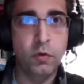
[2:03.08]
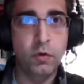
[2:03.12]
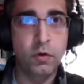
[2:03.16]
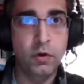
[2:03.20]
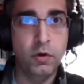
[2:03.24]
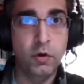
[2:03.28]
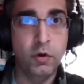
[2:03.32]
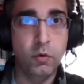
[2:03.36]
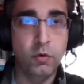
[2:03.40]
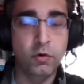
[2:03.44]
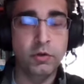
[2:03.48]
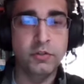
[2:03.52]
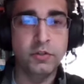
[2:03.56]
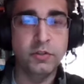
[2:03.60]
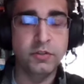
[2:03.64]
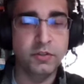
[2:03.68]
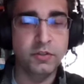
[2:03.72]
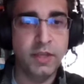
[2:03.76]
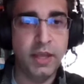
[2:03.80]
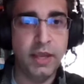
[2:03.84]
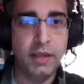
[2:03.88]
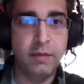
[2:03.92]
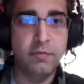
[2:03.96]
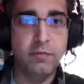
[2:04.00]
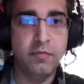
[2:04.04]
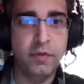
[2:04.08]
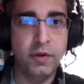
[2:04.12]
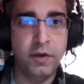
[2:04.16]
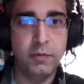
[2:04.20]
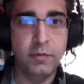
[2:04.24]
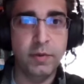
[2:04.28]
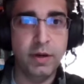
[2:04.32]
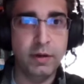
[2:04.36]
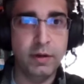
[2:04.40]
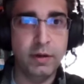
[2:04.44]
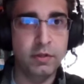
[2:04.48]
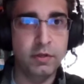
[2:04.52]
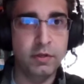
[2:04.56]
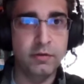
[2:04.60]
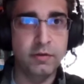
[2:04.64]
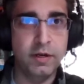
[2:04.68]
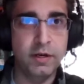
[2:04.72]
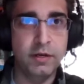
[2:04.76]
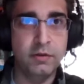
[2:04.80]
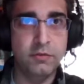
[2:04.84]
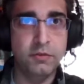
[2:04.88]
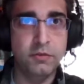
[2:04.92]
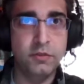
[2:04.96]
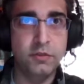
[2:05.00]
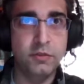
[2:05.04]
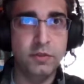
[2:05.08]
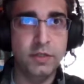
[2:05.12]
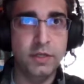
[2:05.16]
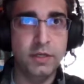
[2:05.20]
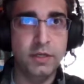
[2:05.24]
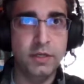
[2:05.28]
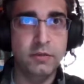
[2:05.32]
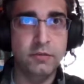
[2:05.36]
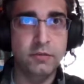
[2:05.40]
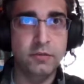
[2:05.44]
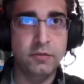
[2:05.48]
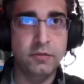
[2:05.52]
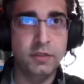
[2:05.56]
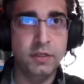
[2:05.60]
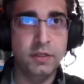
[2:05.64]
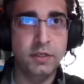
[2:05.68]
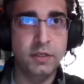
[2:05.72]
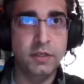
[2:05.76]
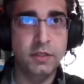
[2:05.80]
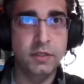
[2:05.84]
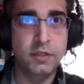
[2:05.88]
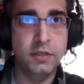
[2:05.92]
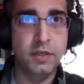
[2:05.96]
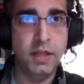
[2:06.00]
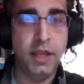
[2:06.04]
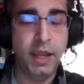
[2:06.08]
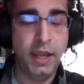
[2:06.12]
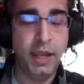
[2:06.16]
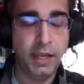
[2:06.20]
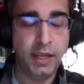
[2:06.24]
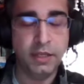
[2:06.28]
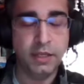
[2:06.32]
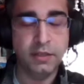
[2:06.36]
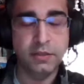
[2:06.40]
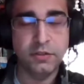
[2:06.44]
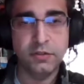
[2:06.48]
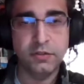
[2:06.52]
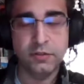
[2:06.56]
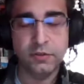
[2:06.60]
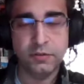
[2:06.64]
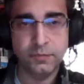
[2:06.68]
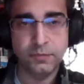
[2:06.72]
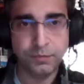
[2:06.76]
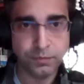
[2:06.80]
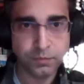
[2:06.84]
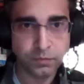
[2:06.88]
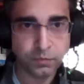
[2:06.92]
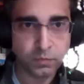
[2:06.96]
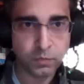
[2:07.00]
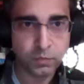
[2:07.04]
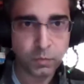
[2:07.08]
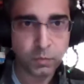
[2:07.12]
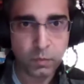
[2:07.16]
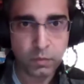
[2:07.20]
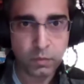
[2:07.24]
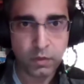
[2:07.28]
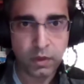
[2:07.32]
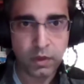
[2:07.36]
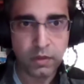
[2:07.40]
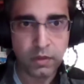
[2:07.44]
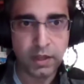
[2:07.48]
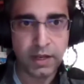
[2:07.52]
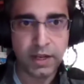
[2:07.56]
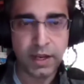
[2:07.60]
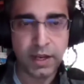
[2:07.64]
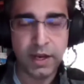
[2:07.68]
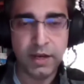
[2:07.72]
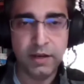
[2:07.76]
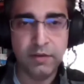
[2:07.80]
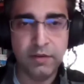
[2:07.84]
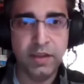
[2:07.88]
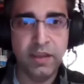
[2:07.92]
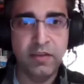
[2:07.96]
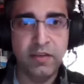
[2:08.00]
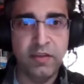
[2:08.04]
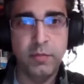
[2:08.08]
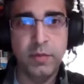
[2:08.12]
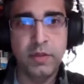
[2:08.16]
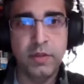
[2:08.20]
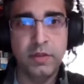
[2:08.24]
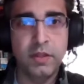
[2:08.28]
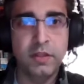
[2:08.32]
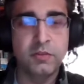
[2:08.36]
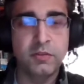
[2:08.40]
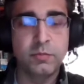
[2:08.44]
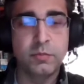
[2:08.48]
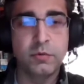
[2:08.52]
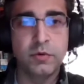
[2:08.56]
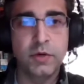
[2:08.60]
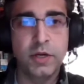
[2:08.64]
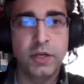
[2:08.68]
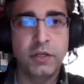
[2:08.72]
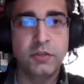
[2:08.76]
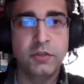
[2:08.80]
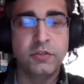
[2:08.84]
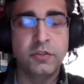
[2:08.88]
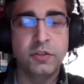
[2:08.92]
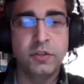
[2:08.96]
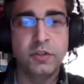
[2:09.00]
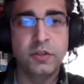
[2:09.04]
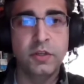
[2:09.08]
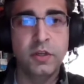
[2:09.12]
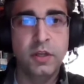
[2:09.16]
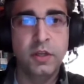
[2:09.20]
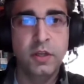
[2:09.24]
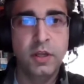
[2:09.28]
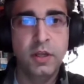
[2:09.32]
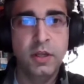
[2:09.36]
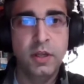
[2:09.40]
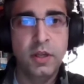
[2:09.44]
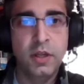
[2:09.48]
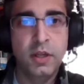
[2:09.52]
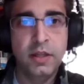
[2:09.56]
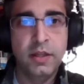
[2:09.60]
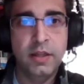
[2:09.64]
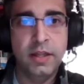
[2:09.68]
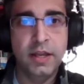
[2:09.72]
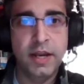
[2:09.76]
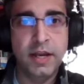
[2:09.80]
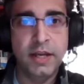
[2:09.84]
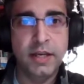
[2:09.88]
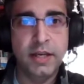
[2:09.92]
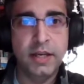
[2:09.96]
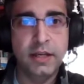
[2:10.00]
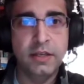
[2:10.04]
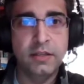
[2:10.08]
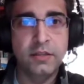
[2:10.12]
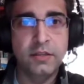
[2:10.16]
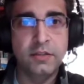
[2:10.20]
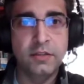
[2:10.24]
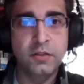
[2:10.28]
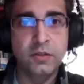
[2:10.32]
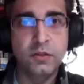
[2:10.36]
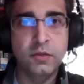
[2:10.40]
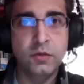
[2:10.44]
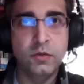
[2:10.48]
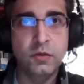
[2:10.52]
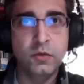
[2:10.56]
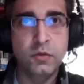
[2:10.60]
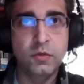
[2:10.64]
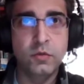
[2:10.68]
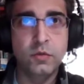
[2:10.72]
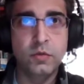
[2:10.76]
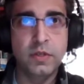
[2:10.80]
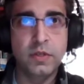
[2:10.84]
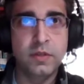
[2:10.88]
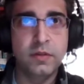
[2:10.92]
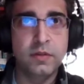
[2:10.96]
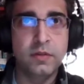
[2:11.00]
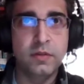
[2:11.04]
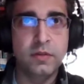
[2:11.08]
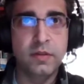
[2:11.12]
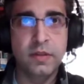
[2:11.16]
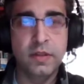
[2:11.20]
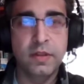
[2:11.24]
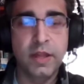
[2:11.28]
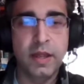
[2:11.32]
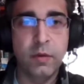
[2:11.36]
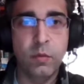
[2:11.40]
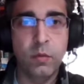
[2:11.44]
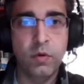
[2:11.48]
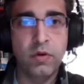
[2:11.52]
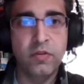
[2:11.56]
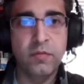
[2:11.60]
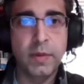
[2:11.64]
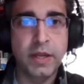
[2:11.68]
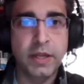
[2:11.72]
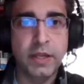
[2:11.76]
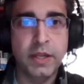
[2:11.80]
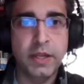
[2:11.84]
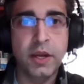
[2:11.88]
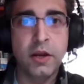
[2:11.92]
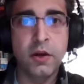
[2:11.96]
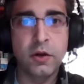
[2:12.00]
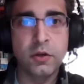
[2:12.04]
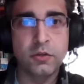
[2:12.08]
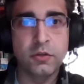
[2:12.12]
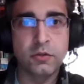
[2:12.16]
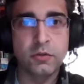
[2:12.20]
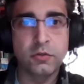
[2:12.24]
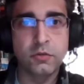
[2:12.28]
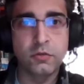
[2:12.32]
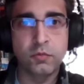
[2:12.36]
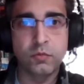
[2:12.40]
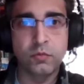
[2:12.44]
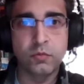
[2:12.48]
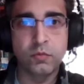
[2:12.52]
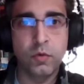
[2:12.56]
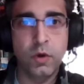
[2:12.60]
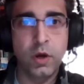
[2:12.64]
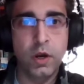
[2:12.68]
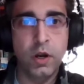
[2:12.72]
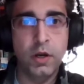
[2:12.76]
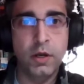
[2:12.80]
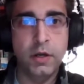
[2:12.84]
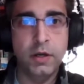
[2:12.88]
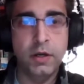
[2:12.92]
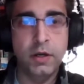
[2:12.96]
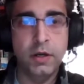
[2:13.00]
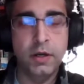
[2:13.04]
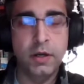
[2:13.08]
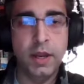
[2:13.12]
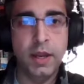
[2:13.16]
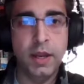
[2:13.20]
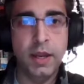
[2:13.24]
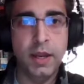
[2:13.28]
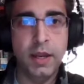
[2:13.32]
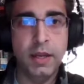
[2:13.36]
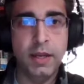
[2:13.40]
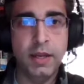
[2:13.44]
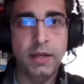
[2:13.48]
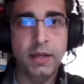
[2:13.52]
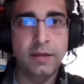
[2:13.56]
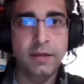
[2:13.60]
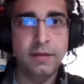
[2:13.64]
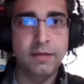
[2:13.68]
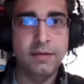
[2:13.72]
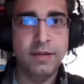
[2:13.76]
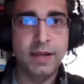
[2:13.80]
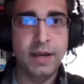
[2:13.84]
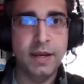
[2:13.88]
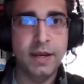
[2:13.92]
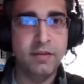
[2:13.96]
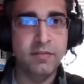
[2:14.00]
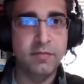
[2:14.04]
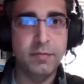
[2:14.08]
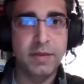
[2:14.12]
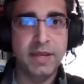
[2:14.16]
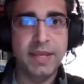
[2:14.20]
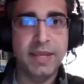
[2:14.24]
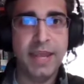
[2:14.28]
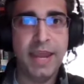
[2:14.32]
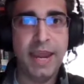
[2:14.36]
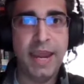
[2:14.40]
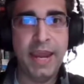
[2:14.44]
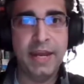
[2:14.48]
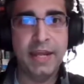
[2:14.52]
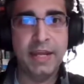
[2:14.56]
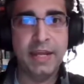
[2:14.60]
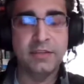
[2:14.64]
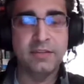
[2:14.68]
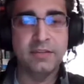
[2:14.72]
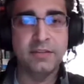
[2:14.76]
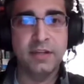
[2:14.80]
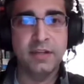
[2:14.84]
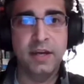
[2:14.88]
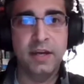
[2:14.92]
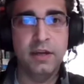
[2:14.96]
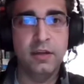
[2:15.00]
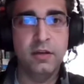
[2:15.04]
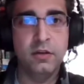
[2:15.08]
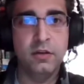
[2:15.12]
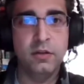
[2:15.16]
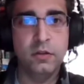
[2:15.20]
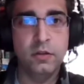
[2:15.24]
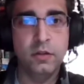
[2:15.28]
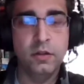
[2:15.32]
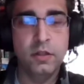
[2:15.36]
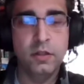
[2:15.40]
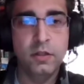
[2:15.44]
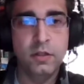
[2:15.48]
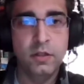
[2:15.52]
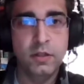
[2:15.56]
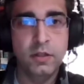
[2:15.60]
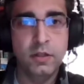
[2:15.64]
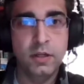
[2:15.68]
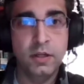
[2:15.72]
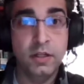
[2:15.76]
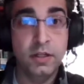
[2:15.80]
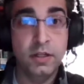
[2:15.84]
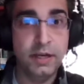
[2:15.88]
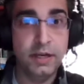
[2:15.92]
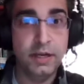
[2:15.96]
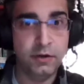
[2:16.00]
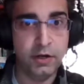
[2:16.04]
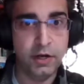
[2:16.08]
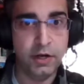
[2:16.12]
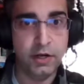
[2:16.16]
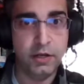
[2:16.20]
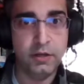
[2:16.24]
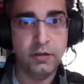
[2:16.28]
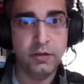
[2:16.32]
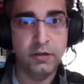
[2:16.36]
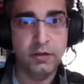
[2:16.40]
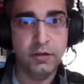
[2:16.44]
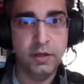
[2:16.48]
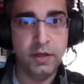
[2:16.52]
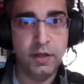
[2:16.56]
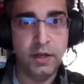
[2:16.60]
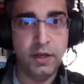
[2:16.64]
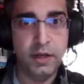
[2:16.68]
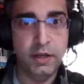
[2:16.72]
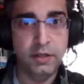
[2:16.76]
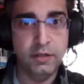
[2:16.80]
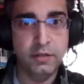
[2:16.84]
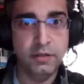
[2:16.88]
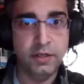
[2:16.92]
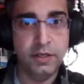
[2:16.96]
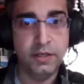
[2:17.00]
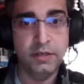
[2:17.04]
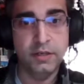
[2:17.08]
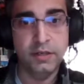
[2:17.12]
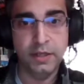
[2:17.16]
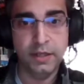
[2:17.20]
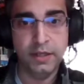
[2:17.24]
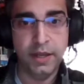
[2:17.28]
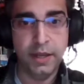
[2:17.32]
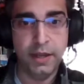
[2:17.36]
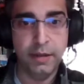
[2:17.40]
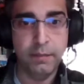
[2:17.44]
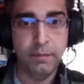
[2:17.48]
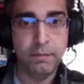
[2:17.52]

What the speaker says: Origins game fair, probably around 2008, that kind of gave me the inspiration that I needed to let one of my characters run a kind of mechanic style cleric in a D&D game.